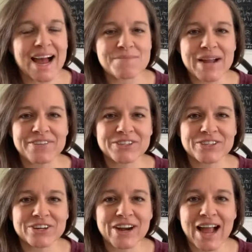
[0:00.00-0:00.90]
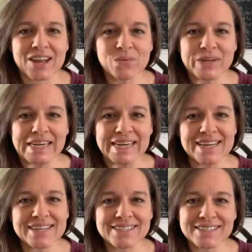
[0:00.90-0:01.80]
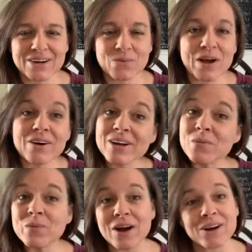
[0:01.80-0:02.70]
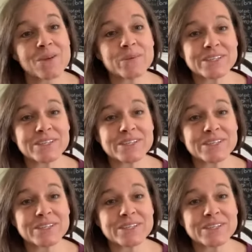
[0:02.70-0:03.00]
um, after Halloween. So welcome, welcome.